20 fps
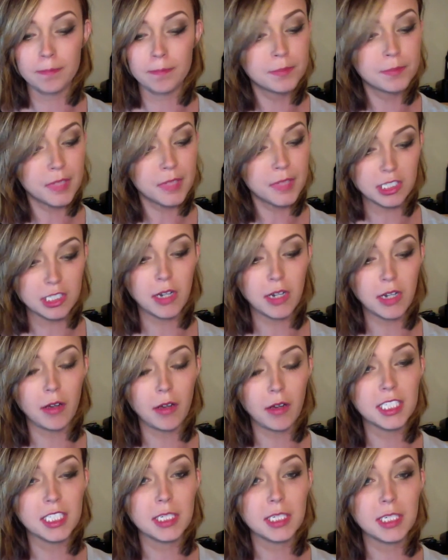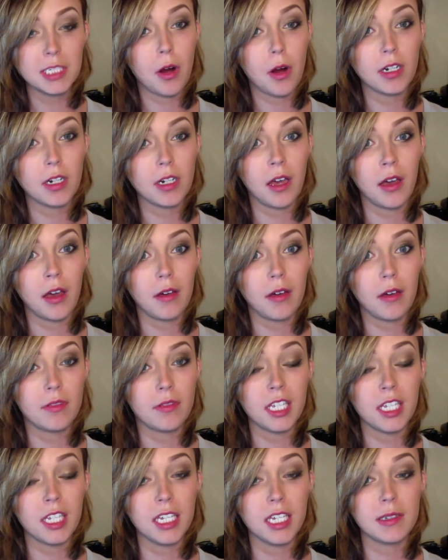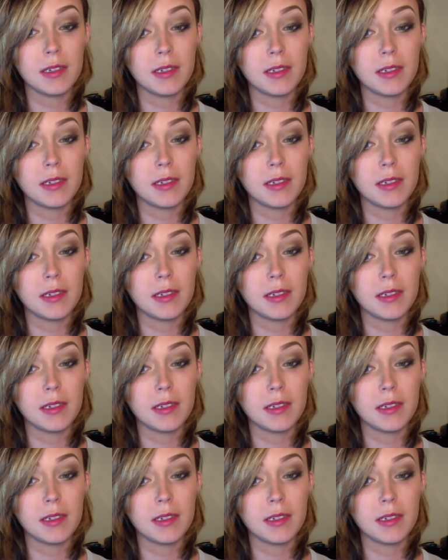so now he's a part of the